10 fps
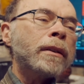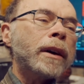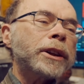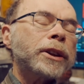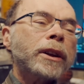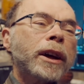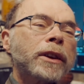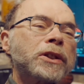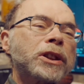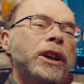I did a lot
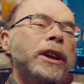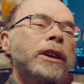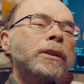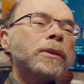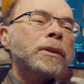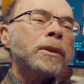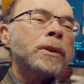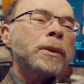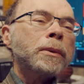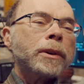of skiing
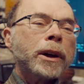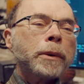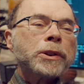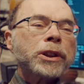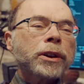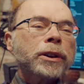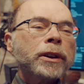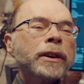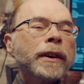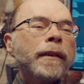when I was
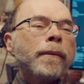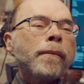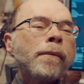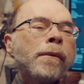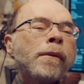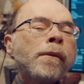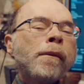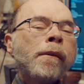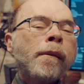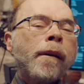younger.
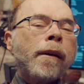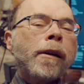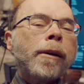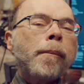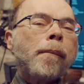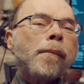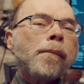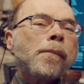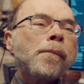And